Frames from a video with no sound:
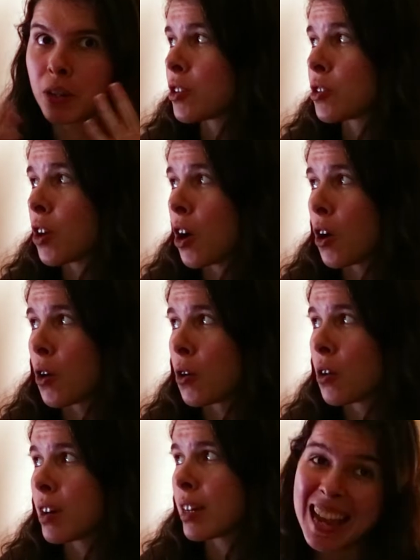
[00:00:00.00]

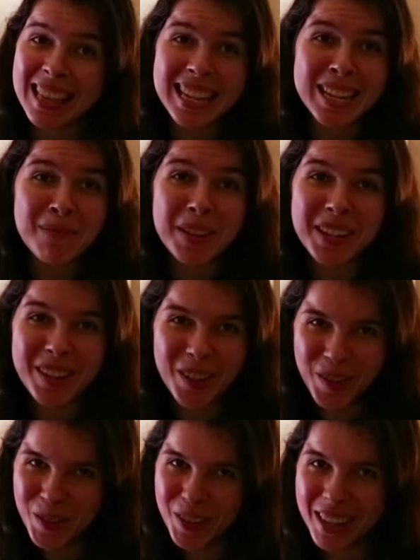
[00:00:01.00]
So I think I'm gonna
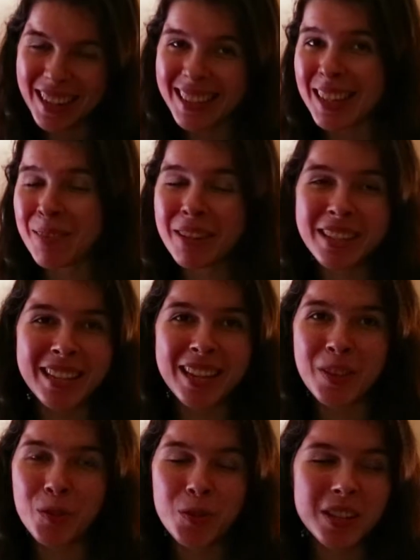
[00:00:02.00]
go for it. I think I'm gonna take
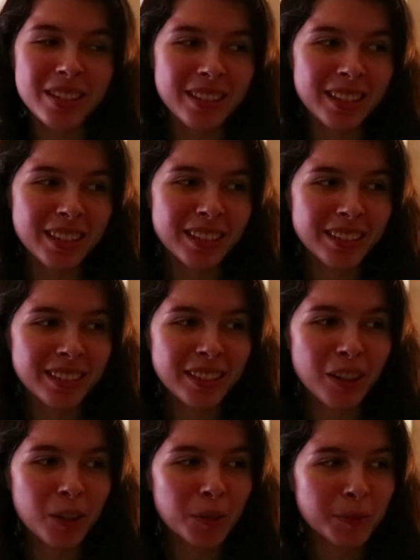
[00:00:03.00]
the risk and,
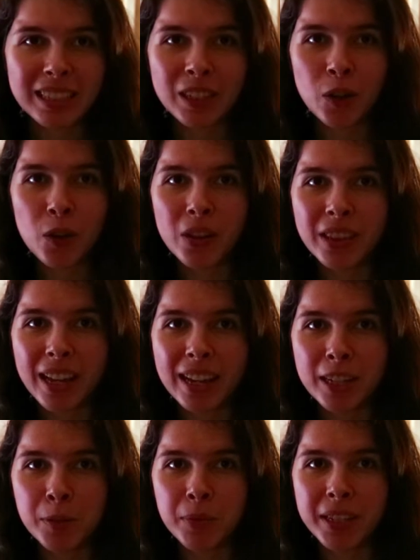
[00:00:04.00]
go on that
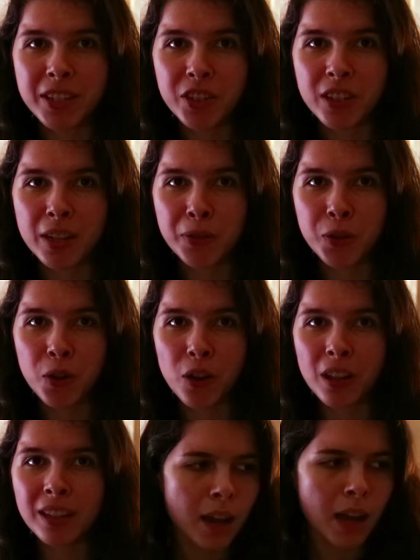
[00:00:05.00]
expedition after
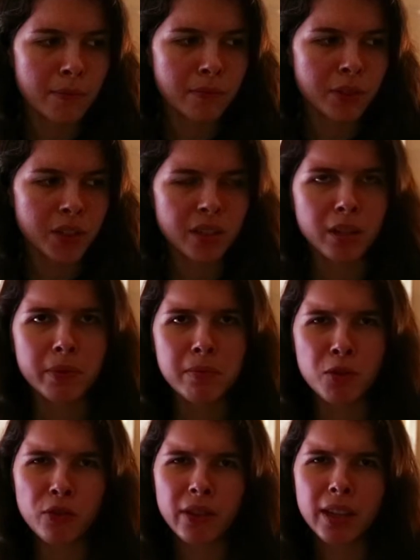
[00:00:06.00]
all. I'm just gonna be
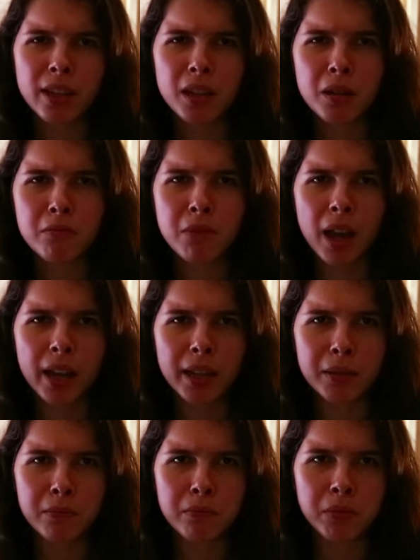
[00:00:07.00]
moving
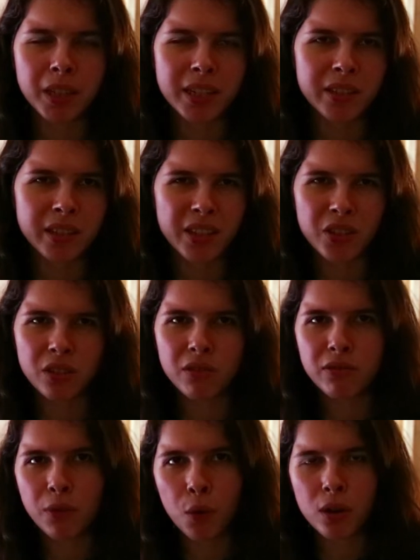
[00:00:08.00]
my PlayStation
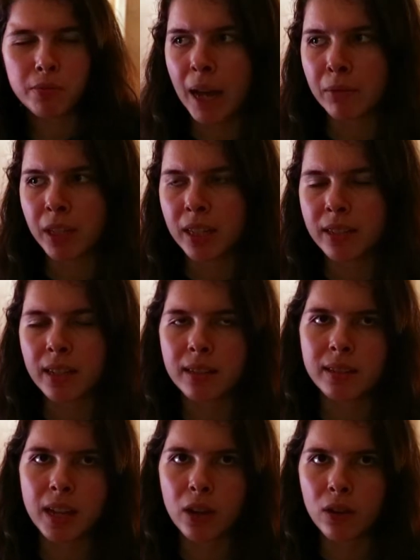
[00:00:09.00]
4. I'm gonna
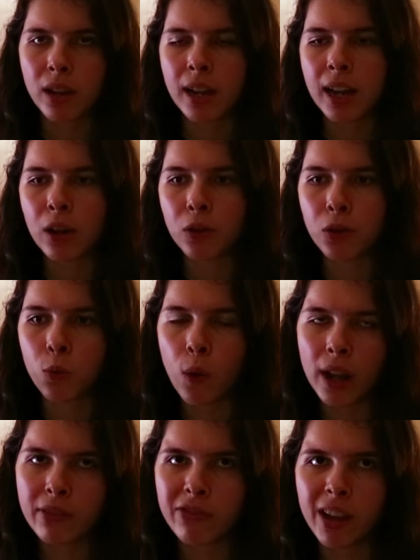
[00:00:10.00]
test out how the
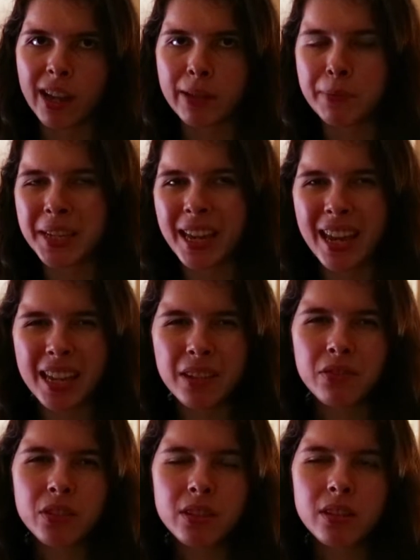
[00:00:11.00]
Wi-Fi
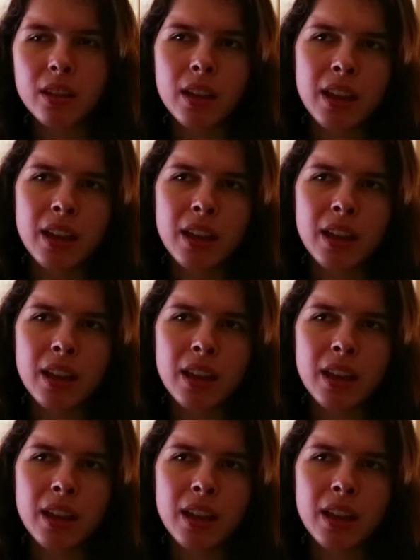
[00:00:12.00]
behaves.